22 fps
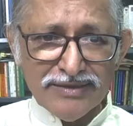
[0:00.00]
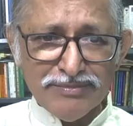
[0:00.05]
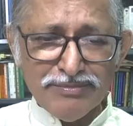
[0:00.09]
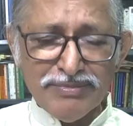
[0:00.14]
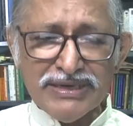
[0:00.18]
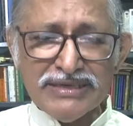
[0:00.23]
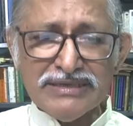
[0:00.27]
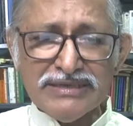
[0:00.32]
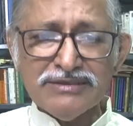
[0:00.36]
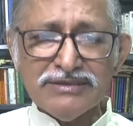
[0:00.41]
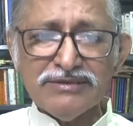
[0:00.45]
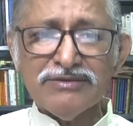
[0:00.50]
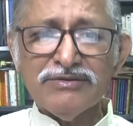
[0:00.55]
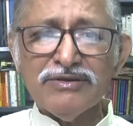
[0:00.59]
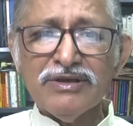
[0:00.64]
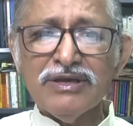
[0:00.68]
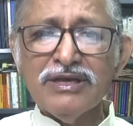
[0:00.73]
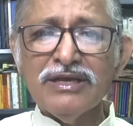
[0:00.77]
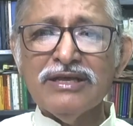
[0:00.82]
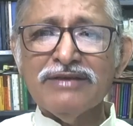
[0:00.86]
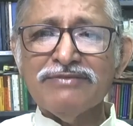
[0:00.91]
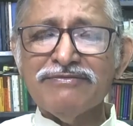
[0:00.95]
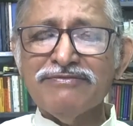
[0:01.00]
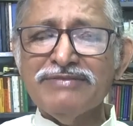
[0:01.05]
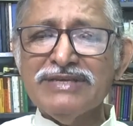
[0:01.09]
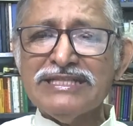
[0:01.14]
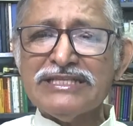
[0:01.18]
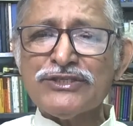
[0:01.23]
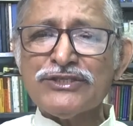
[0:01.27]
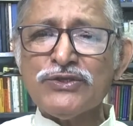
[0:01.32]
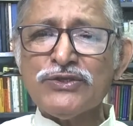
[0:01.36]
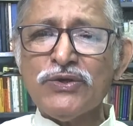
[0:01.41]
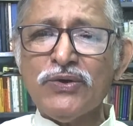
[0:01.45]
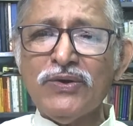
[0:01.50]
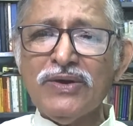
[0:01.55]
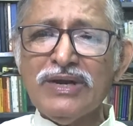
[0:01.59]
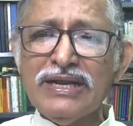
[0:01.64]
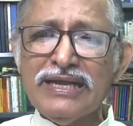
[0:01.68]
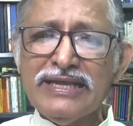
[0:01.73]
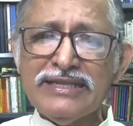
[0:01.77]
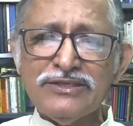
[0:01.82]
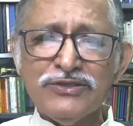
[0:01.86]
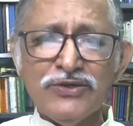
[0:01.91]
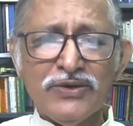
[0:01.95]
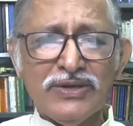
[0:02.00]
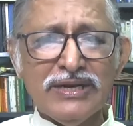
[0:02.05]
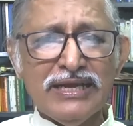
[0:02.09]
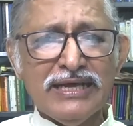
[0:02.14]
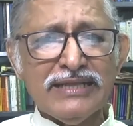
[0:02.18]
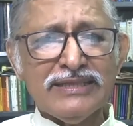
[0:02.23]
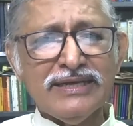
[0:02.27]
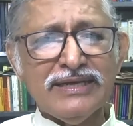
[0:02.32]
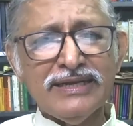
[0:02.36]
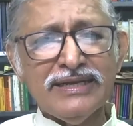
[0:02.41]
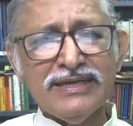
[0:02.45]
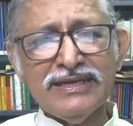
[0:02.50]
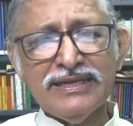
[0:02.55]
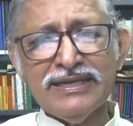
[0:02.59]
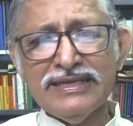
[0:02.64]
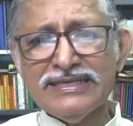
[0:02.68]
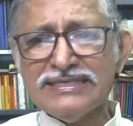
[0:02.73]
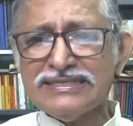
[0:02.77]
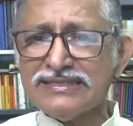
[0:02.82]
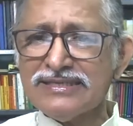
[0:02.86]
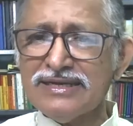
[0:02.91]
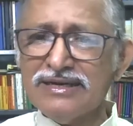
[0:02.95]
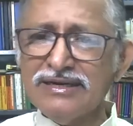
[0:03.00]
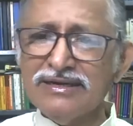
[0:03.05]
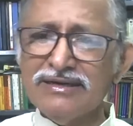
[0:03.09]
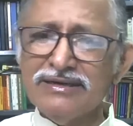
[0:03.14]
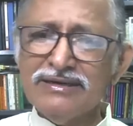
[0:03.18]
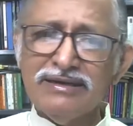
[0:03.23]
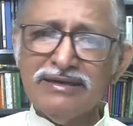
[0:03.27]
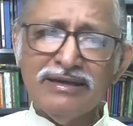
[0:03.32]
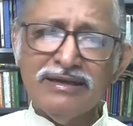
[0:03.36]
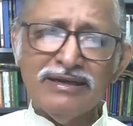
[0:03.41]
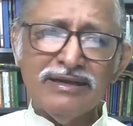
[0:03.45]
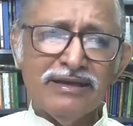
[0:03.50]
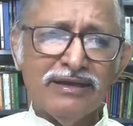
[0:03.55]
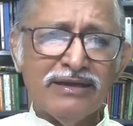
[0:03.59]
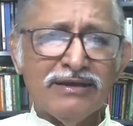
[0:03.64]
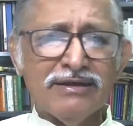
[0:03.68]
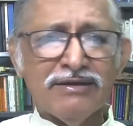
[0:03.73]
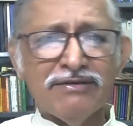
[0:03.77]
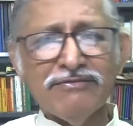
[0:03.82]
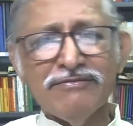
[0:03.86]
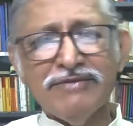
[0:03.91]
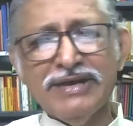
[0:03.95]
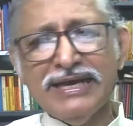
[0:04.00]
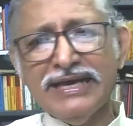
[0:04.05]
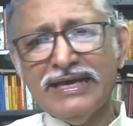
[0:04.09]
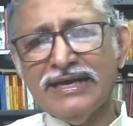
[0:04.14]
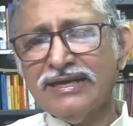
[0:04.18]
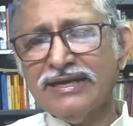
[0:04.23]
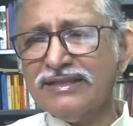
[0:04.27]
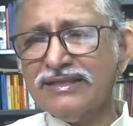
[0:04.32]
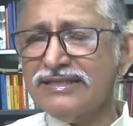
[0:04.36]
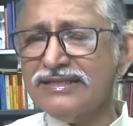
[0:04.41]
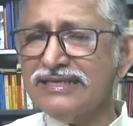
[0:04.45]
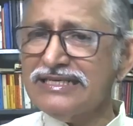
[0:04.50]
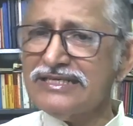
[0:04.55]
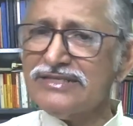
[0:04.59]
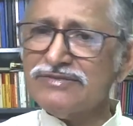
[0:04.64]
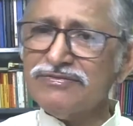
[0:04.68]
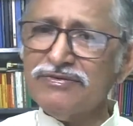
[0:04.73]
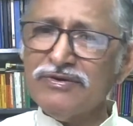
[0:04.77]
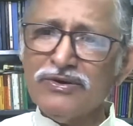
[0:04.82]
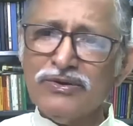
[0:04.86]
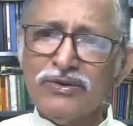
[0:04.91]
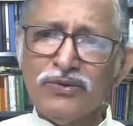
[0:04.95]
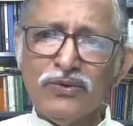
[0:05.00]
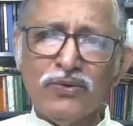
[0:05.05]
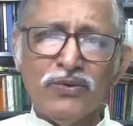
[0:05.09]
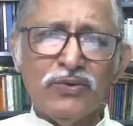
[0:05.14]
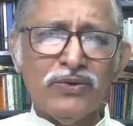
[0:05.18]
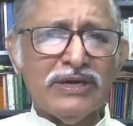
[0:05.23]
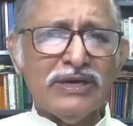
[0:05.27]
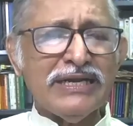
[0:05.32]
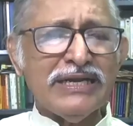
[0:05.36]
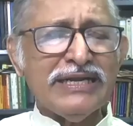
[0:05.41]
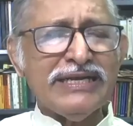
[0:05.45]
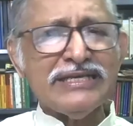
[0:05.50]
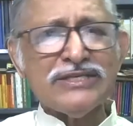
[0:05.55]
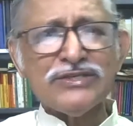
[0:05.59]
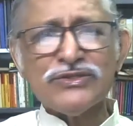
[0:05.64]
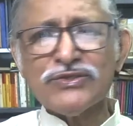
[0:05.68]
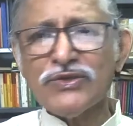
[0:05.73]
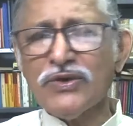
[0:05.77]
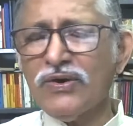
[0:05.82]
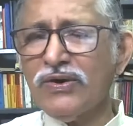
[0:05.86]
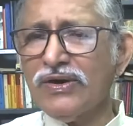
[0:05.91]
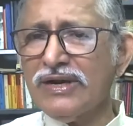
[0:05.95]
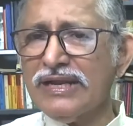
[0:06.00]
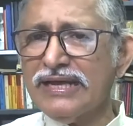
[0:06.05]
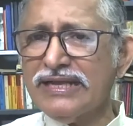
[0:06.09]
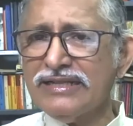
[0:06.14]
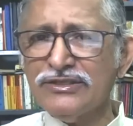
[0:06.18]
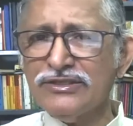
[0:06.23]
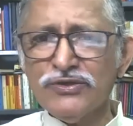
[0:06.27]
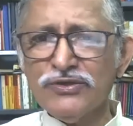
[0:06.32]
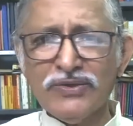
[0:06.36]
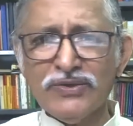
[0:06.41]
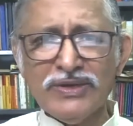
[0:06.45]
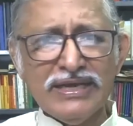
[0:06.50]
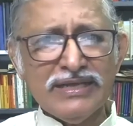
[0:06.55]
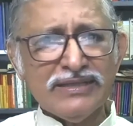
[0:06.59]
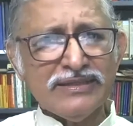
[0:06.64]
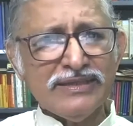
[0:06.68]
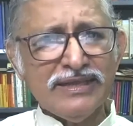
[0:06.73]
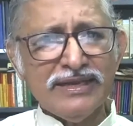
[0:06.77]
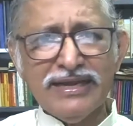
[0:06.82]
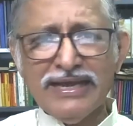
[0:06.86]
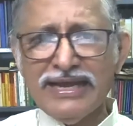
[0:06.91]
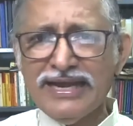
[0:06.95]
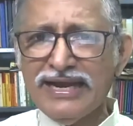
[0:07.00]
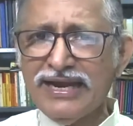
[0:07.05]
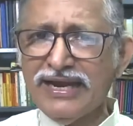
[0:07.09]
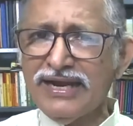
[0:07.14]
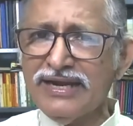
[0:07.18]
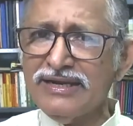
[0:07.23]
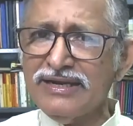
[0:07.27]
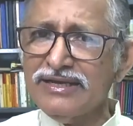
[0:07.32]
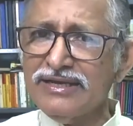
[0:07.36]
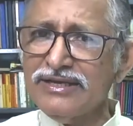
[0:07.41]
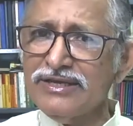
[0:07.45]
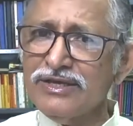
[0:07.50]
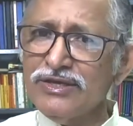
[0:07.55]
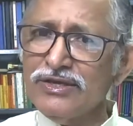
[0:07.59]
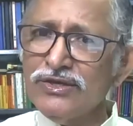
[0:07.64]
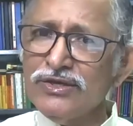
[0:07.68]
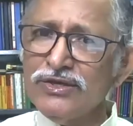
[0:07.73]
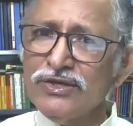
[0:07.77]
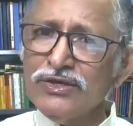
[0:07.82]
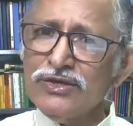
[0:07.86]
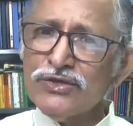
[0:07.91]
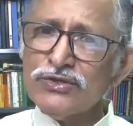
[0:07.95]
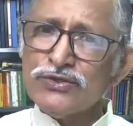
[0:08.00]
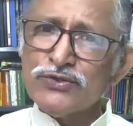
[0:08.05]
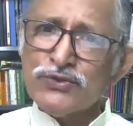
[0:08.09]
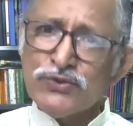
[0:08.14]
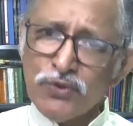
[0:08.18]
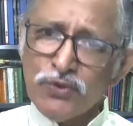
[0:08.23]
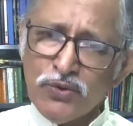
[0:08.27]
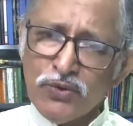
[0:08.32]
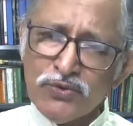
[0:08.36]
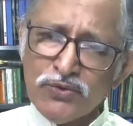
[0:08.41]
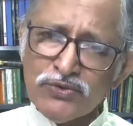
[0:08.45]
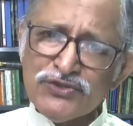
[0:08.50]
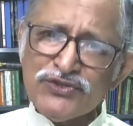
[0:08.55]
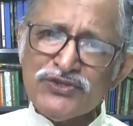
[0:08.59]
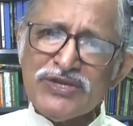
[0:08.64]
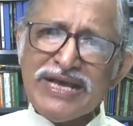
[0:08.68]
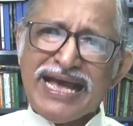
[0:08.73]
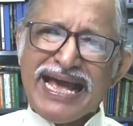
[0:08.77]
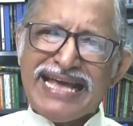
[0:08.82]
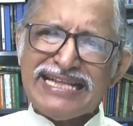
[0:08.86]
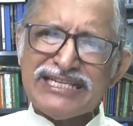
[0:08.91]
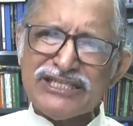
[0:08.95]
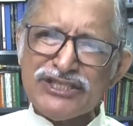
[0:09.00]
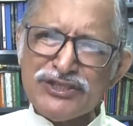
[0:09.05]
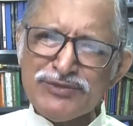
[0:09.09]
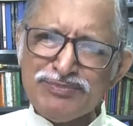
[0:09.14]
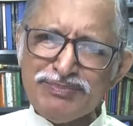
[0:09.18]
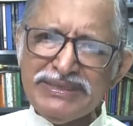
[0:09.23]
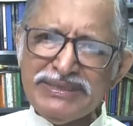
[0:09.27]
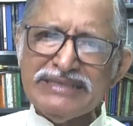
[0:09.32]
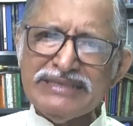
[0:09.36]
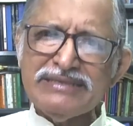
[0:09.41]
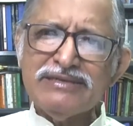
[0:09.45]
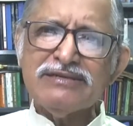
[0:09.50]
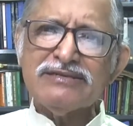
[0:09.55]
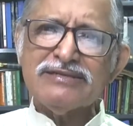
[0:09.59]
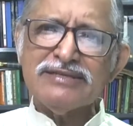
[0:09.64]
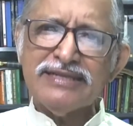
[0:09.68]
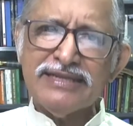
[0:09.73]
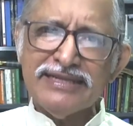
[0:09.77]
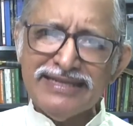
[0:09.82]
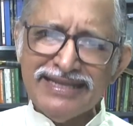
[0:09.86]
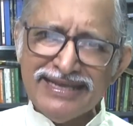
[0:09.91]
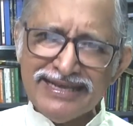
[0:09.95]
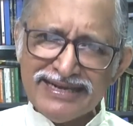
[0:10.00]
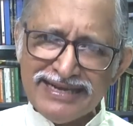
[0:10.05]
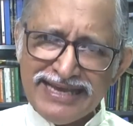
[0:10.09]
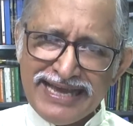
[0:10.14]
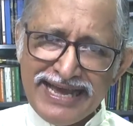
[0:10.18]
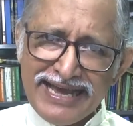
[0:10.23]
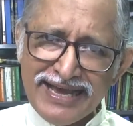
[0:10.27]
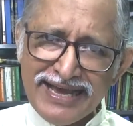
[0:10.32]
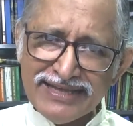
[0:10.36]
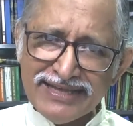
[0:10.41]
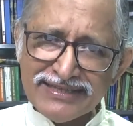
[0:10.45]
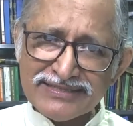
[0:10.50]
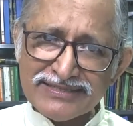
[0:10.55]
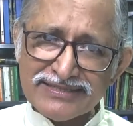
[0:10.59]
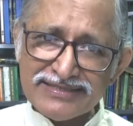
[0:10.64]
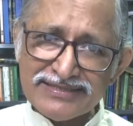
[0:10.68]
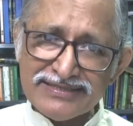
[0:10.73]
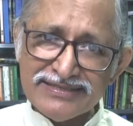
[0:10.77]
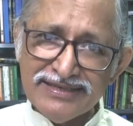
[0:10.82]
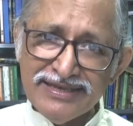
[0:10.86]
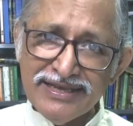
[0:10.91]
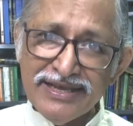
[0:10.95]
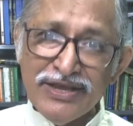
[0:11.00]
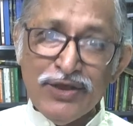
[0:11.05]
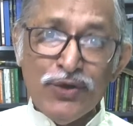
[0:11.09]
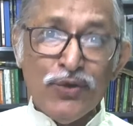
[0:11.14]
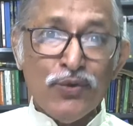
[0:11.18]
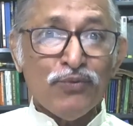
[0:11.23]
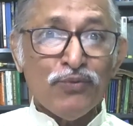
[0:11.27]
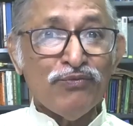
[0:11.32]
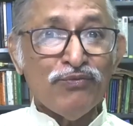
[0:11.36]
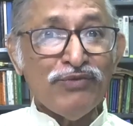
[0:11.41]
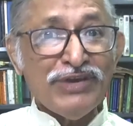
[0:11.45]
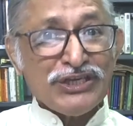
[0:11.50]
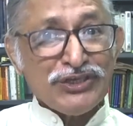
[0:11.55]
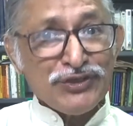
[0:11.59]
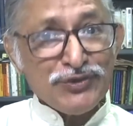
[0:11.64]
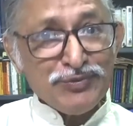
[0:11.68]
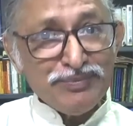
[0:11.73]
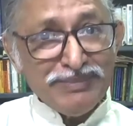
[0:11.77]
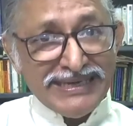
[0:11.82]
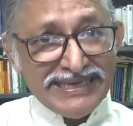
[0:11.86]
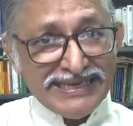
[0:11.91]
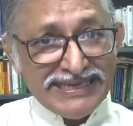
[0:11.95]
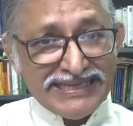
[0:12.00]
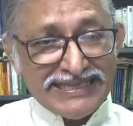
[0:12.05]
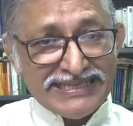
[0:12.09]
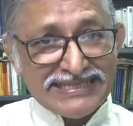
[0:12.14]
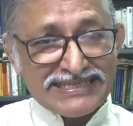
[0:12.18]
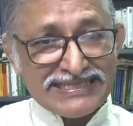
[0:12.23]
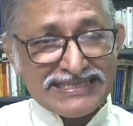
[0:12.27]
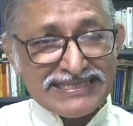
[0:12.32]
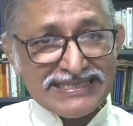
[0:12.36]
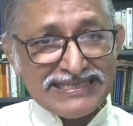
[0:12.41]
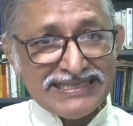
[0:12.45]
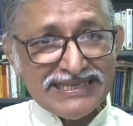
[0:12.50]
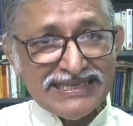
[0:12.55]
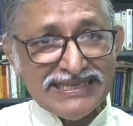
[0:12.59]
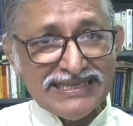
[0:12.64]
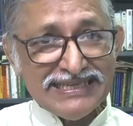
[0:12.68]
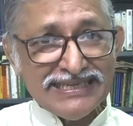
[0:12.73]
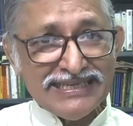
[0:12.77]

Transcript: But with Saul and Jonathan, his son, were these found. Only Saul and Jonathan had swords and spears in their hands, which means